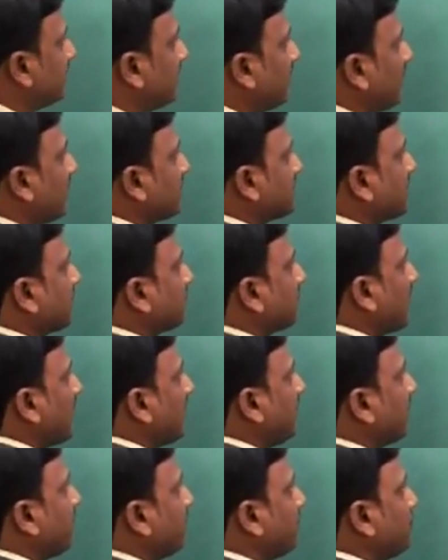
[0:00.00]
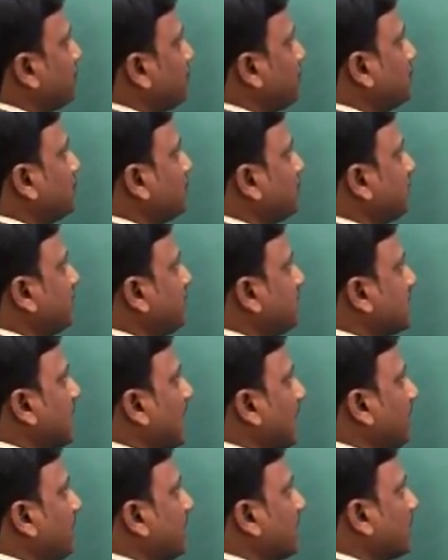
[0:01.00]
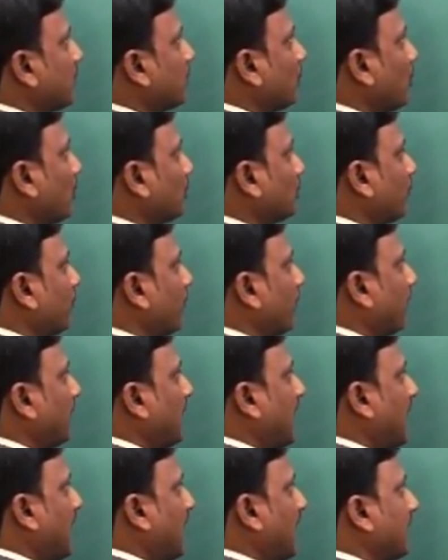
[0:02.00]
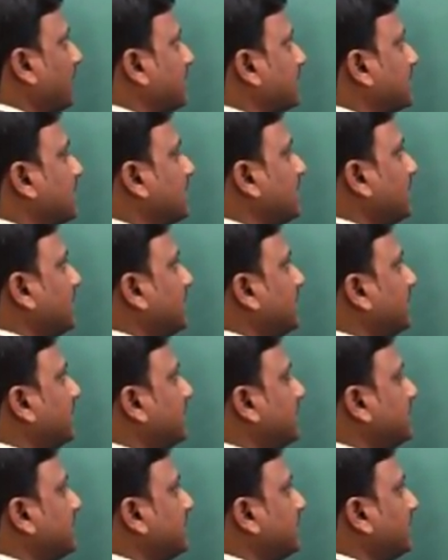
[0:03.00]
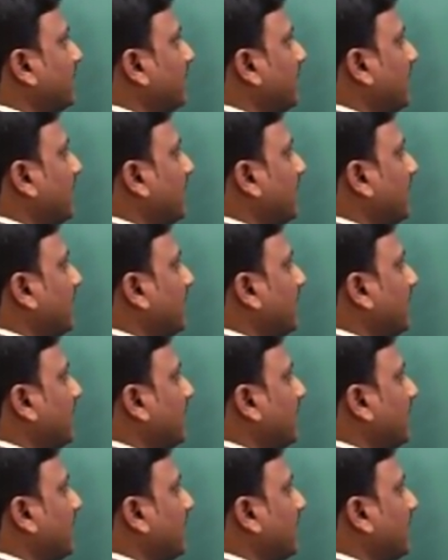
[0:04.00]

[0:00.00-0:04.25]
there are some kind of tissues which help in the growth of a plant, increasing the